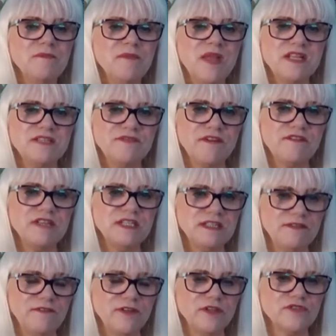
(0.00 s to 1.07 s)
And it's very
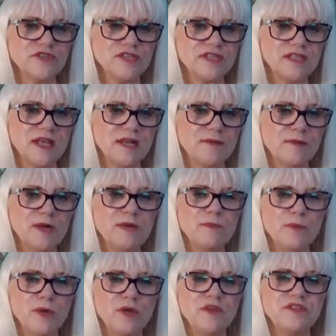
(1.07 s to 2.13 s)
difficult to celebrate
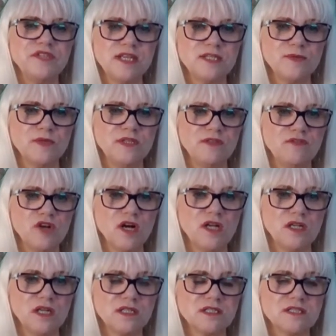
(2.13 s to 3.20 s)
birthdays when you've got
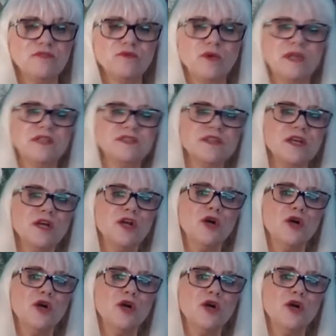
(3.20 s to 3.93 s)
lost loved ones.